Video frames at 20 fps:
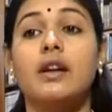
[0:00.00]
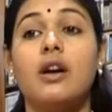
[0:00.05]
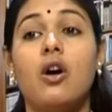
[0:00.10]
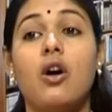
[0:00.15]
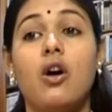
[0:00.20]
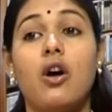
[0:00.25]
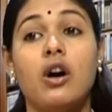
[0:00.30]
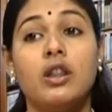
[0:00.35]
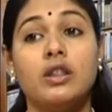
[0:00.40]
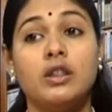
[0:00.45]

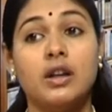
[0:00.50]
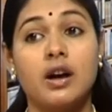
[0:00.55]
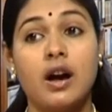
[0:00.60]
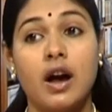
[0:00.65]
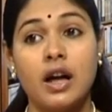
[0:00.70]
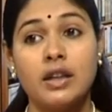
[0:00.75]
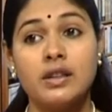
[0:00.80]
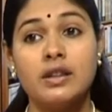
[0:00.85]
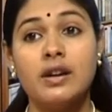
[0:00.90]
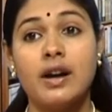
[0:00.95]
On the
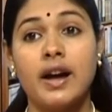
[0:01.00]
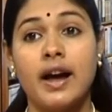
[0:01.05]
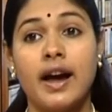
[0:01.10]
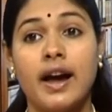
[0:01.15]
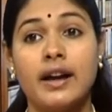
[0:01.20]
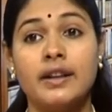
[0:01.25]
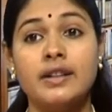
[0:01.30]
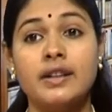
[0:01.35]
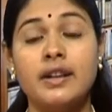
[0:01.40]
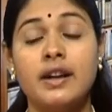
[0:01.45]
other
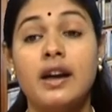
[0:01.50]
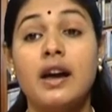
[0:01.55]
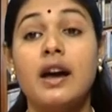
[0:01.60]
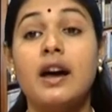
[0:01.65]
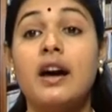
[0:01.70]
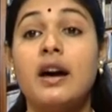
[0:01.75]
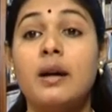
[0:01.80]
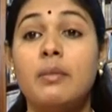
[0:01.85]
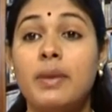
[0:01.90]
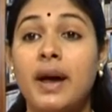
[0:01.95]
hand,
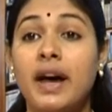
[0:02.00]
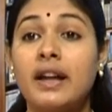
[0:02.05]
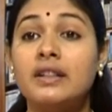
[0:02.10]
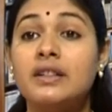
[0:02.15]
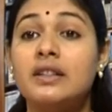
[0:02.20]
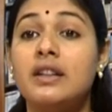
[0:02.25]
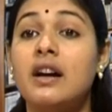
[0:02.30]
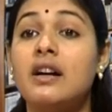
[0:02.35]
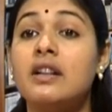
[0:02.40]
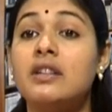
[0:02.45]

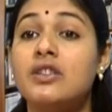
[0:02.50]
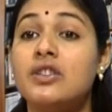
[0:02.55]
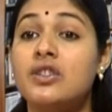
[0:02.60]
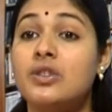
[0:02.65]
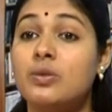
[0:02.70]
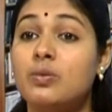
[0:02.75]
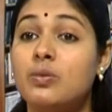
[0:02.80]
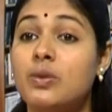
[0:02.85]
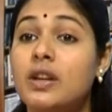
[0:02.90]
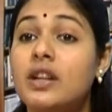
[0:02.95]
Amanda is
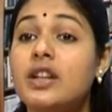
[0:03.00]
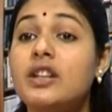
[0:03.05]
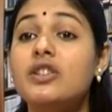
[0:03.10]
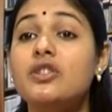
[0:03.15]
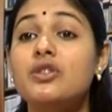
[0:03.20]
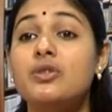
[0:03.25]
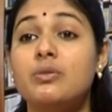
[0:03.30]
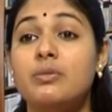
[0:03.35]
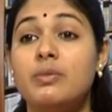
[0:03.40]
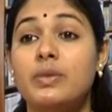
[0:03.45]
willing
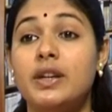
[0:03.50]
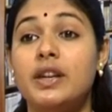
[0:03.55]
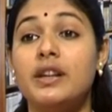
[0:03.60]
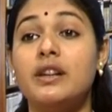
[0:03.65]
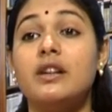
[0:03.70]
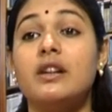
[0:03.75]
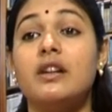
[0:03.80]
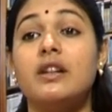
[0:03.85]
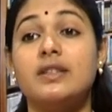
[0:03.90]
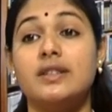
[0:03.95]
to make
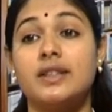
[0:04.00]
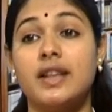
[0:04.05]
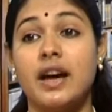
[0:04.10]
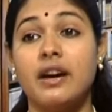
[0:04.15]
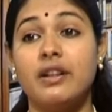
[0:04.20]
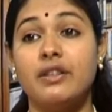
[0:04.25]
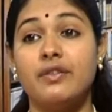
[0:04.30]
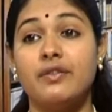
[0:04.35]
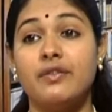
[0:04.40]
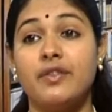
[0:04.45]
a
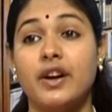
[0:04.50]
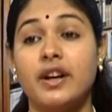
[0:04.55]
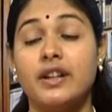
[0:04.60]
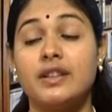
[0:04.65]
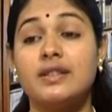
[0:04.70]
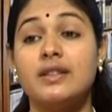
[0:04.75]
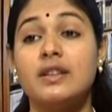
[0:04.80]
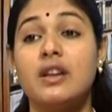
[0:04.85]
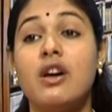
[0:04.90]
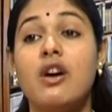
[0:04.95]

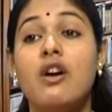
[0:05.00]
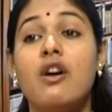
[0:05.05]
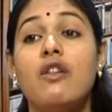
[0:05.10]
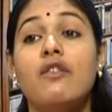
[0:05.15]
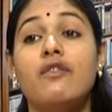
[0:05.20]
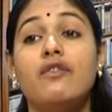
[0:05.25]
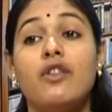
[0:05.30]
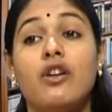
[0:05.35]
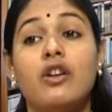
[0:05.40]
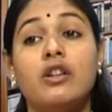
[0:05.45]
sacrifice
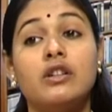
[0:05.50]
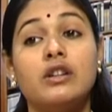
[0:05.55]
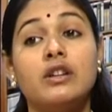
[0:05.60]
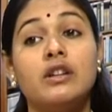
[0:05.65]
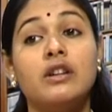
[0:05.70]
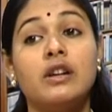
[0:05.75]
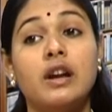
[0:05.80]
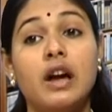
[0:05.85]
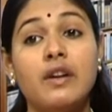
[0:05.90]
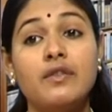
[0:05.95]
for her
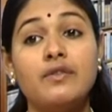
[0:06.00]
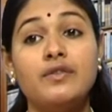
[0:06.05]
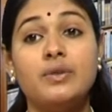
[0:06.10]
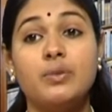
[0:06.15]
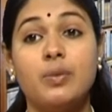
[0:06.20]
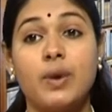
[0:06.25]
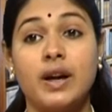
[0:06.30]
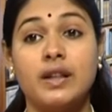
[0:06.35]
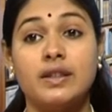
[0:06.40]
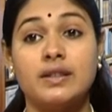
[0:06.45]
loved
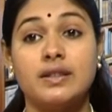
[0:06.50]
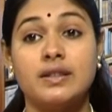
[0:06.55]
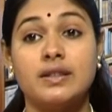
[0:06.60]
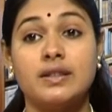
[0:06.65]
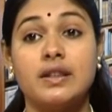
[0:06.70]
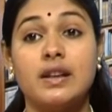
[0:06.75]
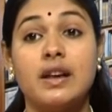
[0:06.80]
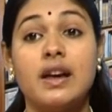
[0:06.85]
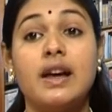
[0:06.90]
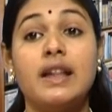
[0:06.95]
ones
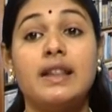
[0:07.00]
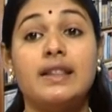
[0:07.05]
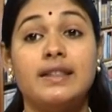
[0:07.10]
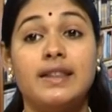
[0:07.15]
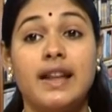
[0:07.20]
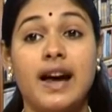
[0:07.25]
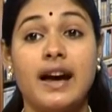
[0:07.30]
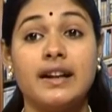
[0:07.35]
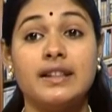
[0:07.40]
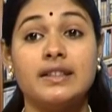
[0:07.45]

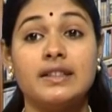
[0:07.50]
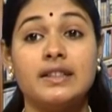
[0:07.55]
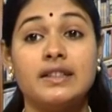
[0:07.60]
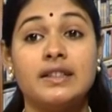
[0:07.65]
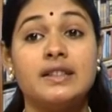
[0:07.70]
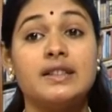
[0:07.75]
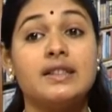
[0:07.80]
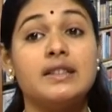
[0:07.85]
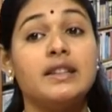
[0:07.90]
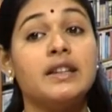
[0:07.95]
that
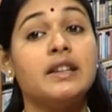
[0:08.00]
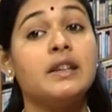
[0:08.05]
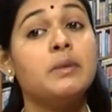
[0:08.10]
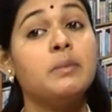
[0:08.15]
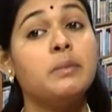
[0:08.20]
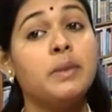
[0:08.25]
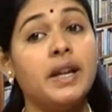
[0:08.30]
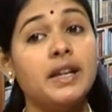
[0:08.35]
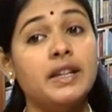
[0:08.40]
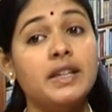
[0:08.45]
is in
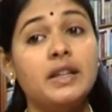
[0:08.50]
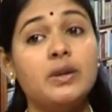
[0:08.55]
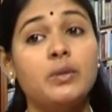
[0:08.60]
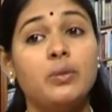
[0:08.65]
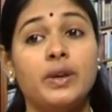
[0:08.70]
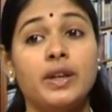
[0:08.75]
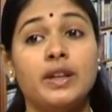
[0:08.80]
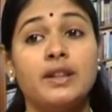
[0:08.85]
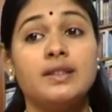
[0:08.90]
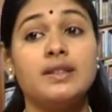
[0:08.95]
many
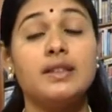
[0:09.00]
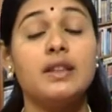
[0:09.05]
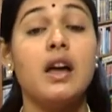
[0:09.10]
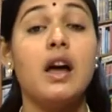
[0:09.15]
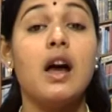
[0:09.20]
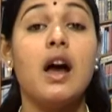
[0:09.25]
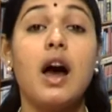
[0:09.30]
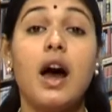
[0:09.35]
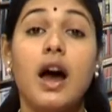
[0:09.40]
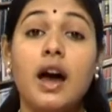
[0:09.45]
ways
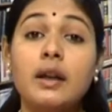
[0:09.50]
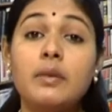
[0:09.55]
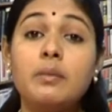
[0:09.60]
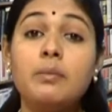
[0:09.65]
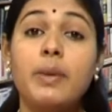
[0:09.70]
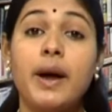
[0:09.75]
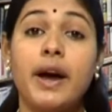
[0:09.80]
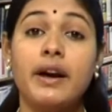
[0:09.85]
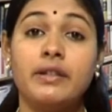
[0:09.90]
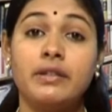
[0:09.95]

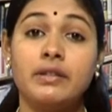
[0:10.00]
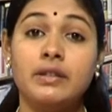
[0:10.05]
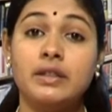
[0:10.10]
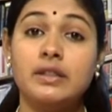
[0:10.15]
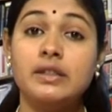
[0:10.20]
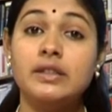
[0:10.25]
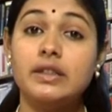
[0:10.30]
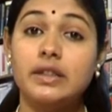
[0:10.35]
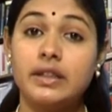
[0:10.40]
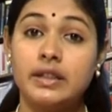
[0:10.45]

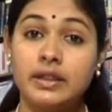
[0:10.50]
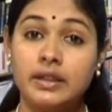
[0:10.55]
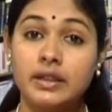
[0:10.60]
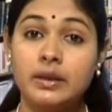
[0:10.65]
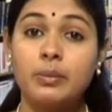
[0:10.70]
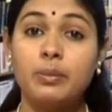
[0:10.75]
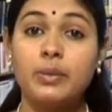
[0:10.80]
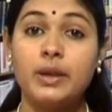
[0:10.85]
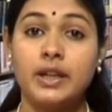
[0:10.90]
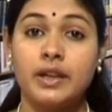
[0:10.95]
unparalleled in the
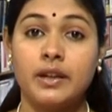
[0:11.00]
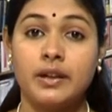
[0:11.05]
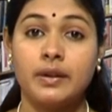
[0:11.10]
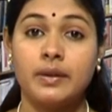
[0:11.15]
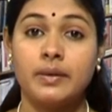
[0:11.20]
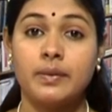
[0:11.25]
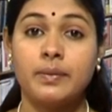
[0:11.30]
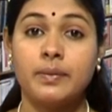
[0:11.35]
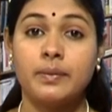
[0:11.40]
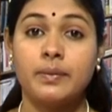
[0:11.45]
play.
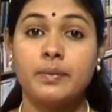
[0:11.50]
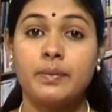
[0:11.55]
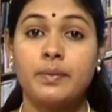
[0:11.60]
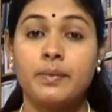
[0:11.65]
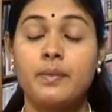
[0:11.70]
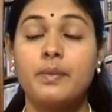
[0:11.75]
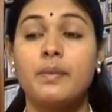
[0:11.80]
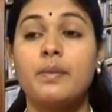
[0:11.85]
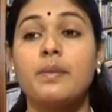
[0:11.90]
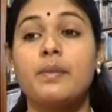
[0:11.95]

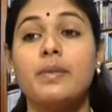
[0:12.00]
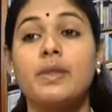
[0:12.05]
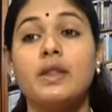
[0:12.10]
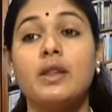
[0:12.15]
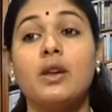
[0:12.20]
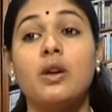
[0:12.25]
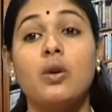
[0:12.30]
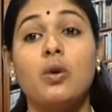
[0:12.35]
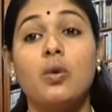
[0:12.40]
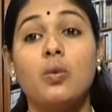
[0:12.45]

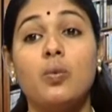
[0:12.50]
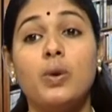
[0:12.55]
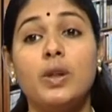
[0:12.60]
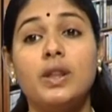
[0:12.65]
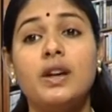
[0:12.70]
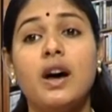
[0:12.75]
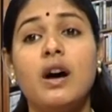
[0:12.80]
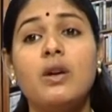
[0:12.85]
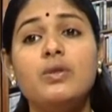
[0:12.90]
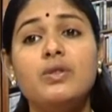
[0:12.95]

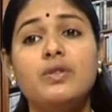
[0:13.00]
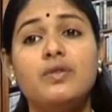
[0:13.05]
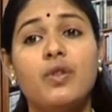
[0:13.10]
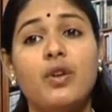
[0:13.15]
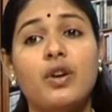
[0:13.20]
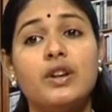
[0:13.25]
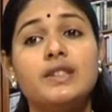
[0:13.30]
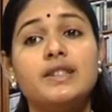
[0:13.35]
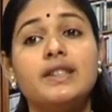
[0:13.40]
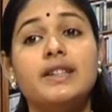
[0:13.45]
Without
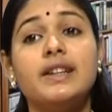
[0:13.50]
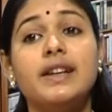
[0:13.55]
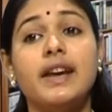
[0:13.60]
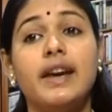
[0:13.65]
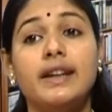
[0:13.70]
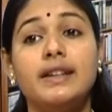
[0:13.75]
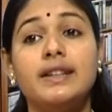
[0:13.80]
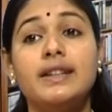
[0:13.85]
voicing any